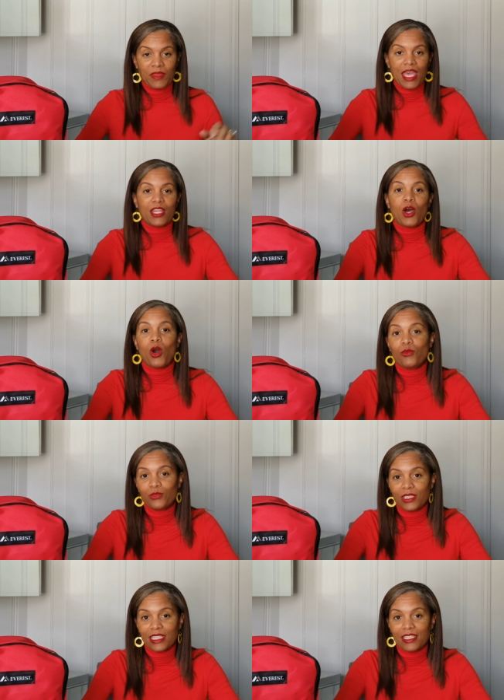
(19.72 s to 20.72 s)
And
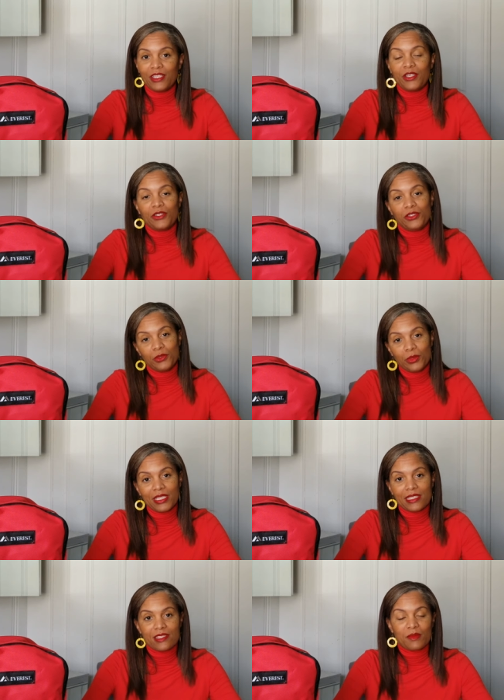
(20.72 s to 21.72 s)
hopefully you will
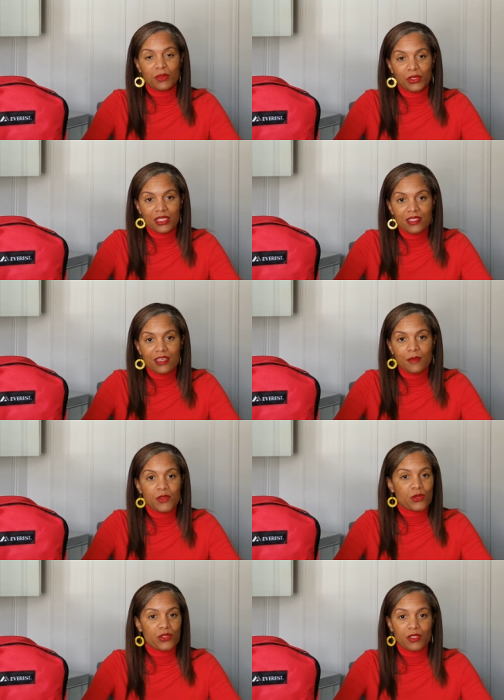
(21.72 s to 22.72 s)
get some good tips
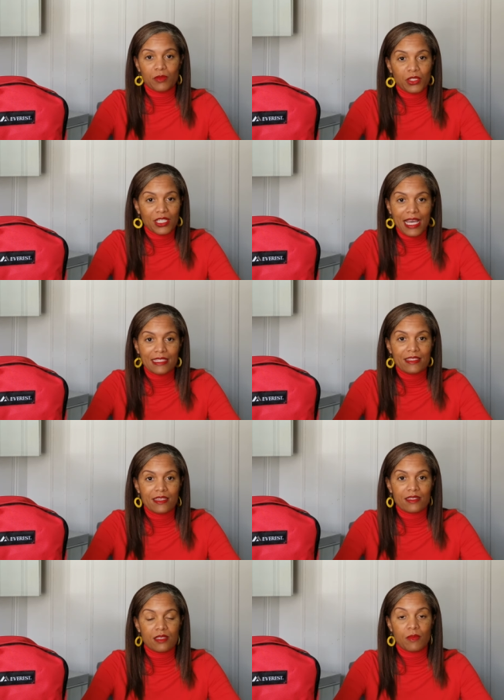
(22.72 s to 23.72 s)
or some good
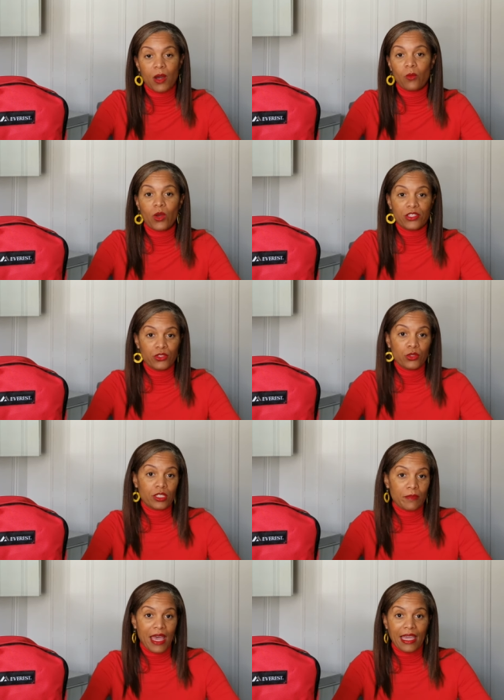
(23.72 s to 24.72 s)
ideas about what you
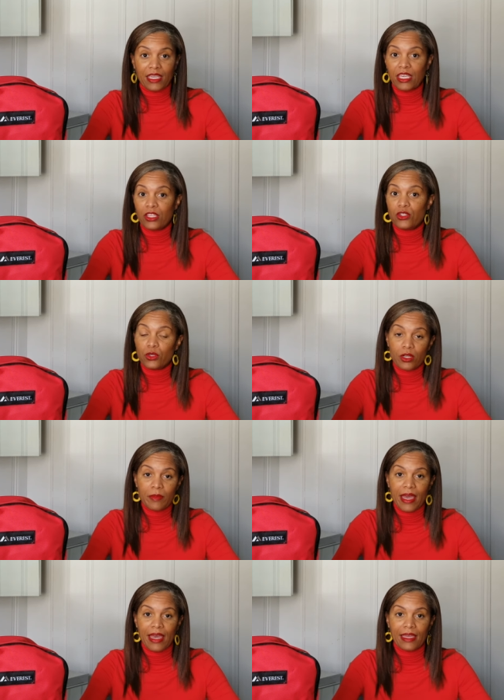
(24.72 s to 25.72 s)
could pack in your
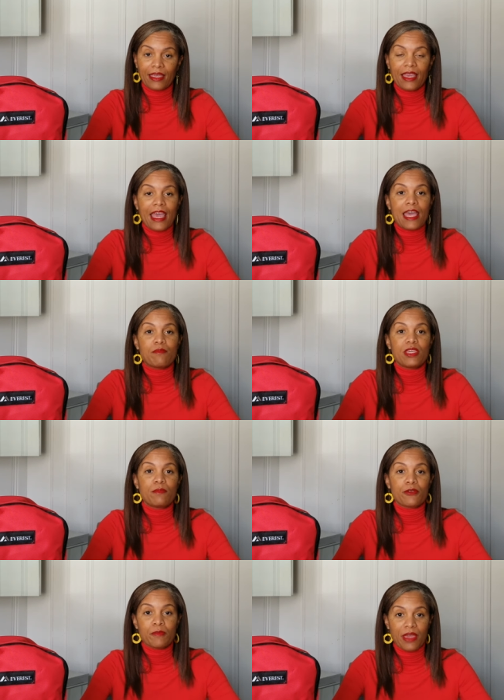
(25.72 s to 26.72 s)
bag and be
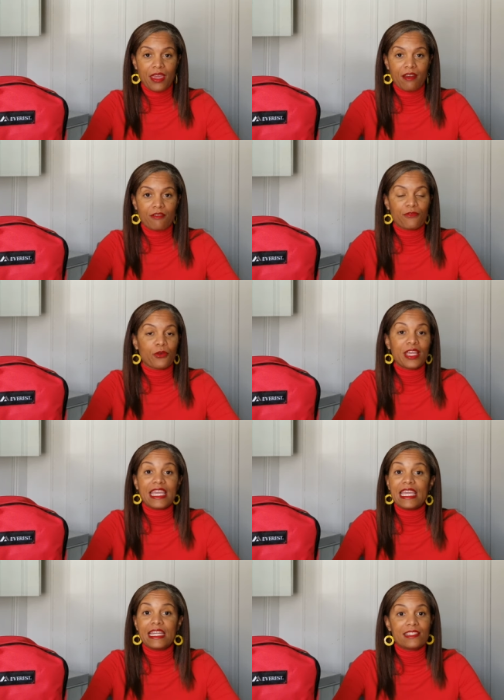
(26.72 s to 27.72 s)
prepared for
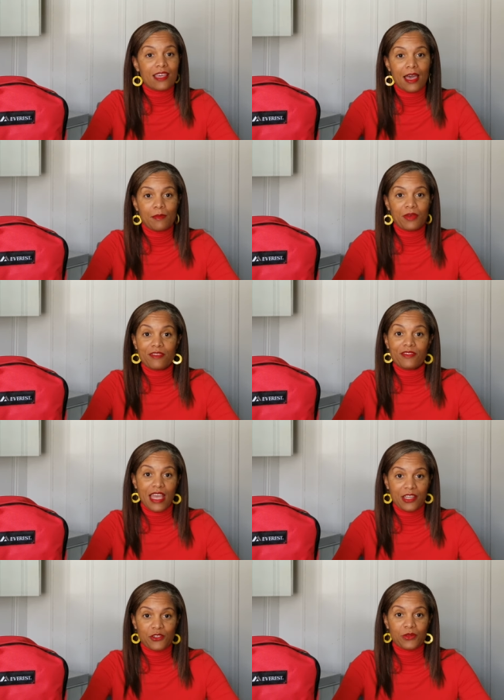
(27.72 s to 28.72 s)
any type of
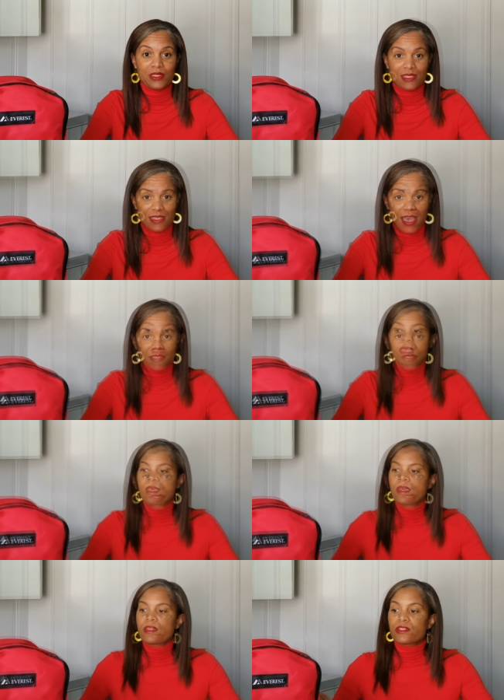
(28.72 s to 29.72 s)
natural
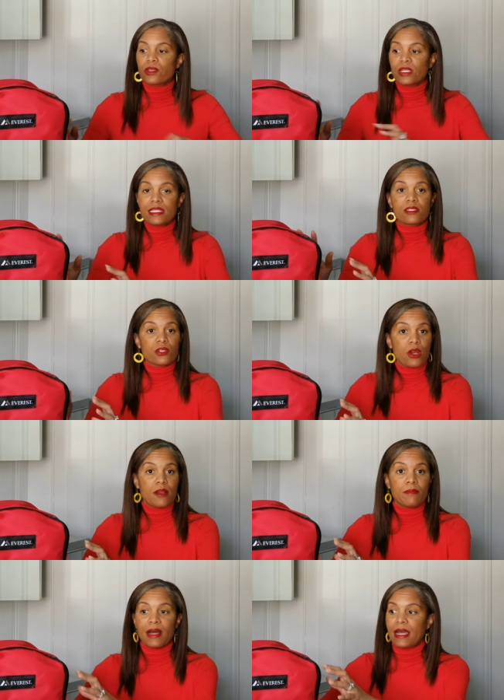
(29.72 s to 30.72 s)
disaster. So let's
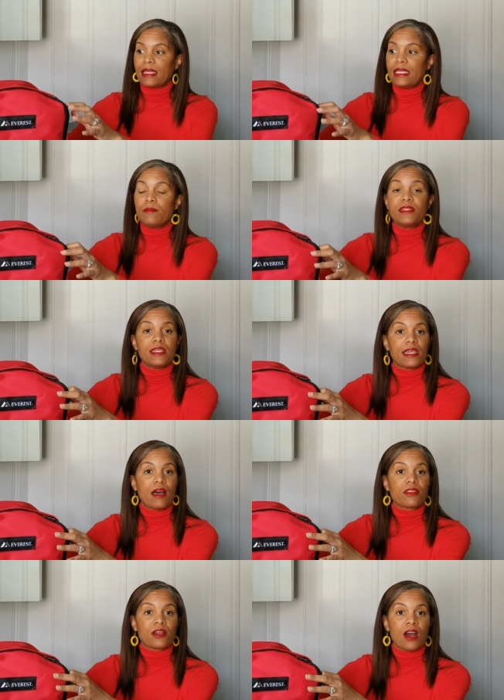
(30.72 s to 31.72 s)
start by emptying
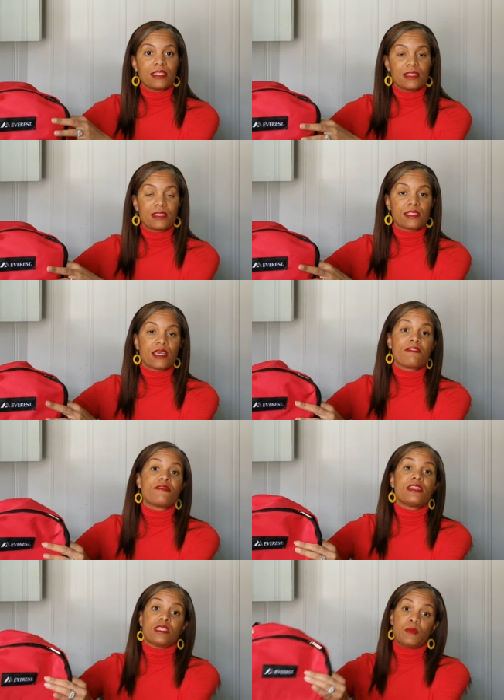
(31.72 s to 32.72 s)
out the contents of
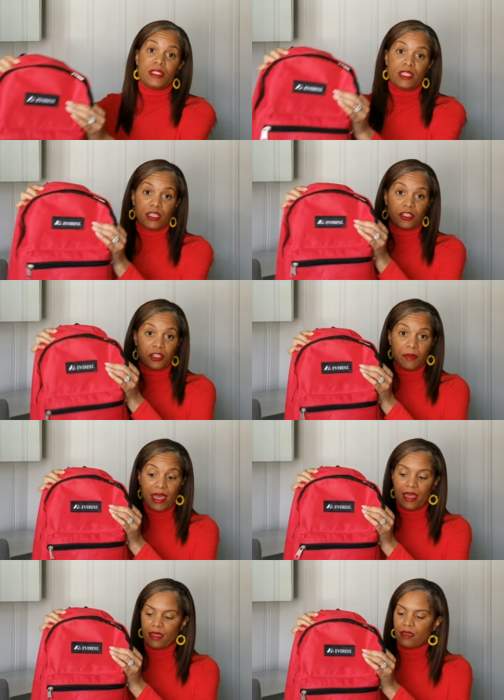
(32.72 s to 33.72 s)
this particular
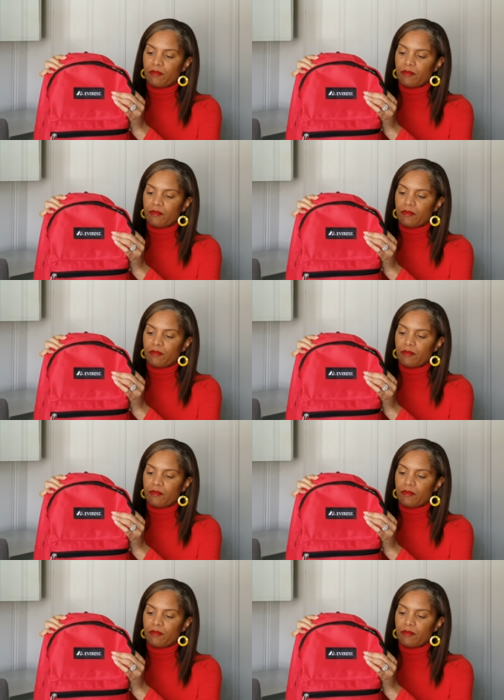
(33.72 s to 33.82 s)
bag.